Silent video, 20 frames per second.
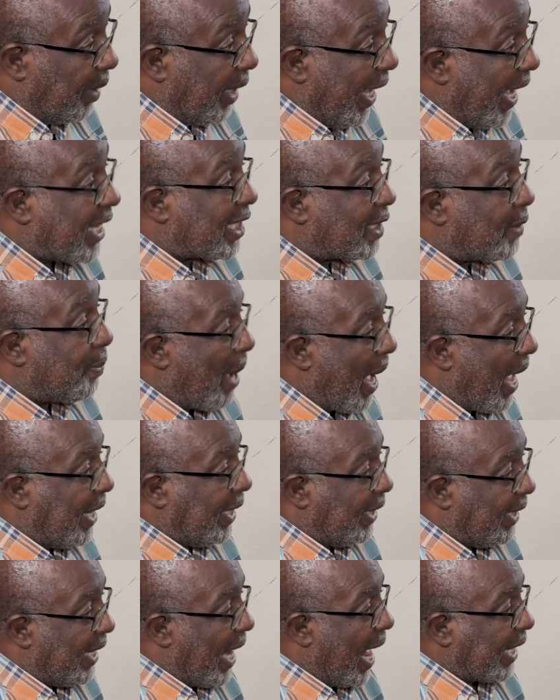
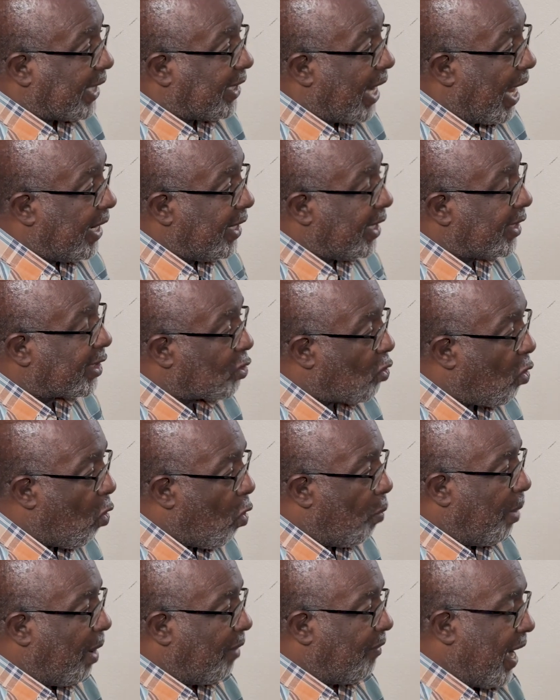expand that and the
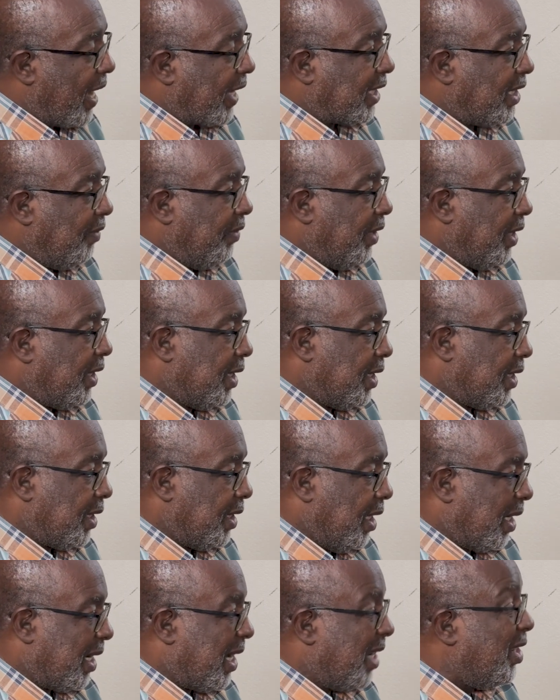scope of activities there.